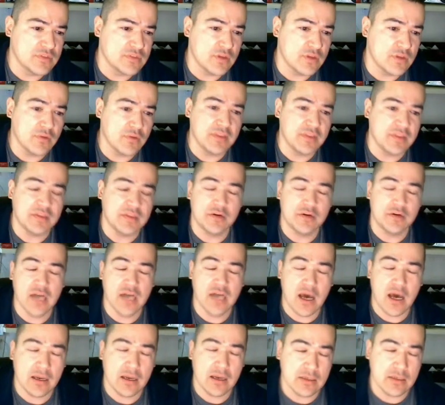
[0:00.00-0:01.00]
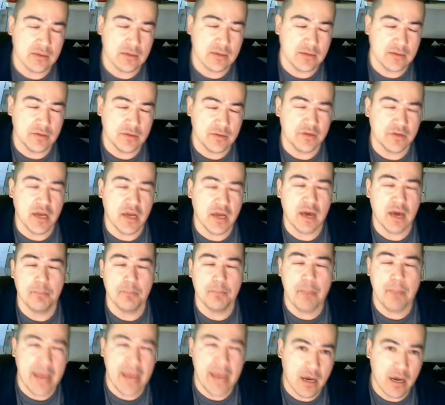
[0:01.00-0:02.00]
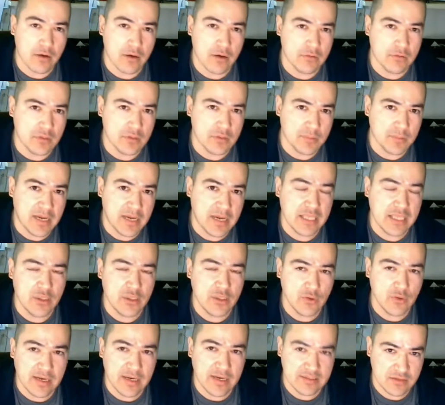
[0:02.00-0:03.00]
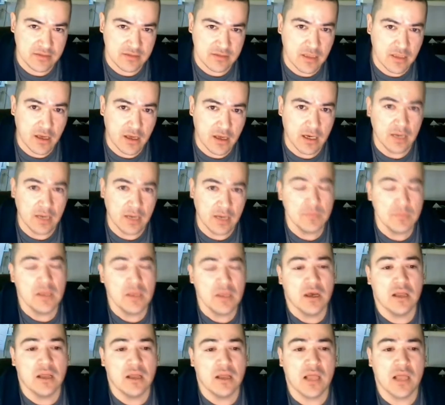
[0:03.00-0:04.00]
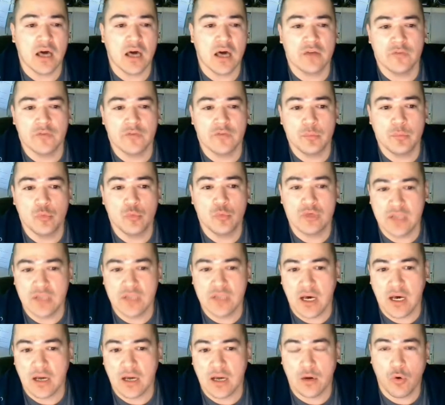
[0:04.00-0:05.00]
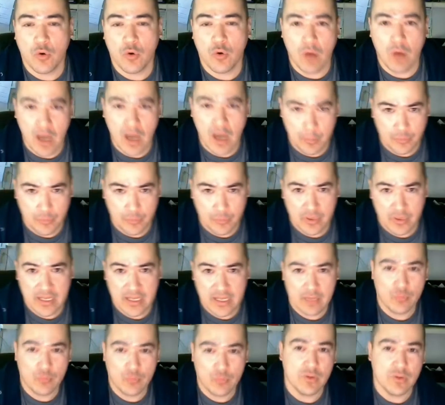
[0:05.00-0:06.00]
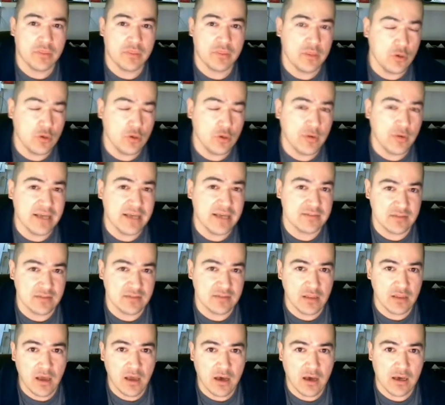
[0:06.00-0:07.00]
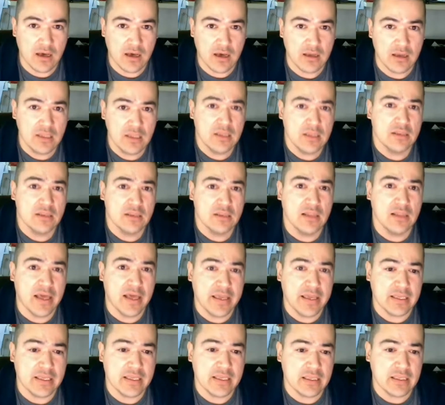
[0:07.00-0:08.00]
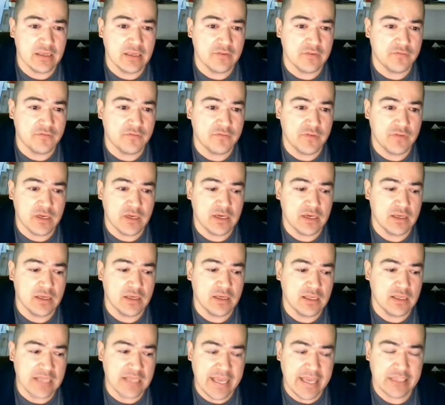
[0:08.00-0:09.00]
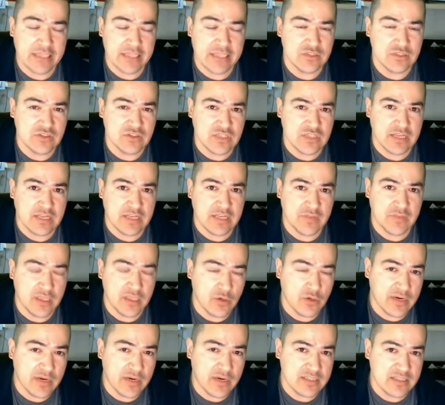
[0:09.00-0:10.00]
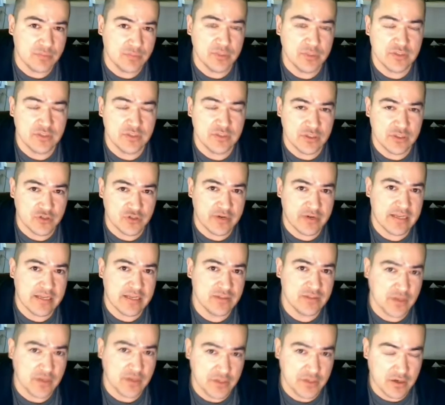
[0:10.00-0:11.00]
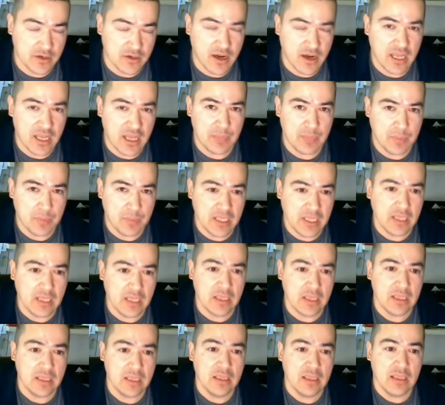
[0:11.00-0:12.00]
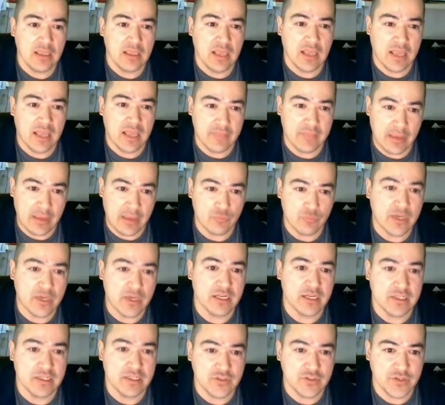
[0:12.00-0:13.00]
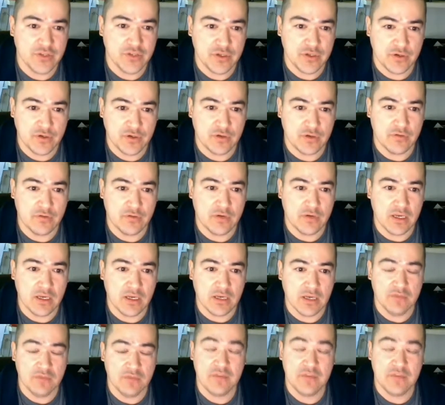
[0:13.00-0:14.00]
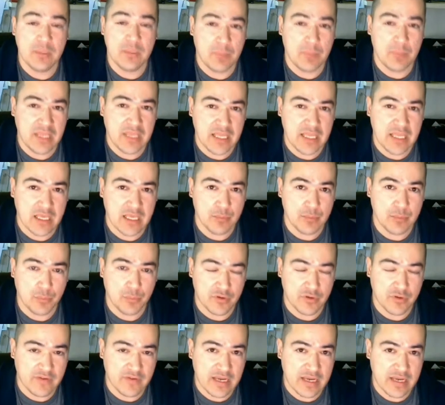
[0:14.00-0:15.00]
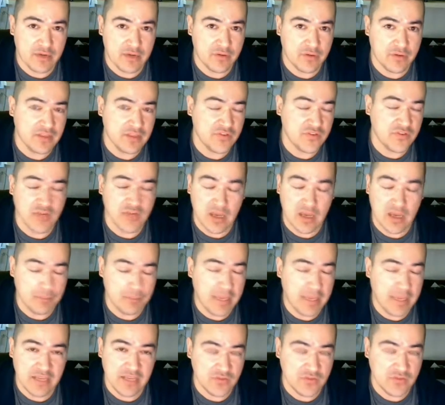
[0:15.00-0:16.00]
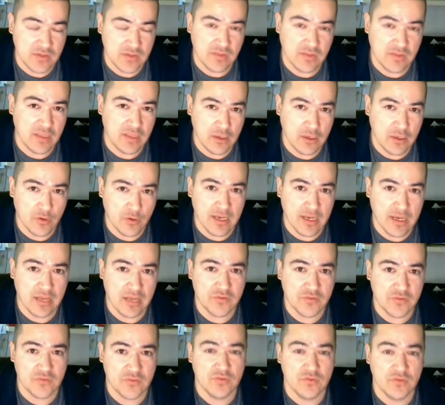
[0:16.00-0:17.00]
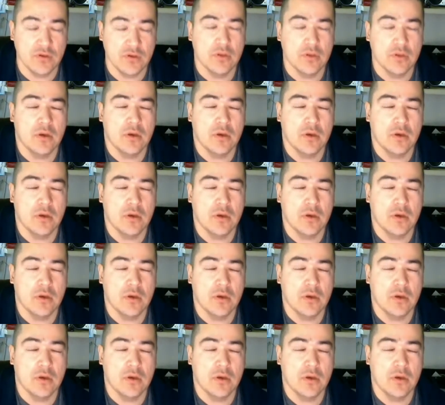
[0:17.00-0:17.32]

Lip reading: that they're not bound by U.S. law. A lot of them will not cooperate with U.S. law. Like if an agency in the U.S. puts a trace on your IP and they run into your VPN provider that's not based in the U.S.,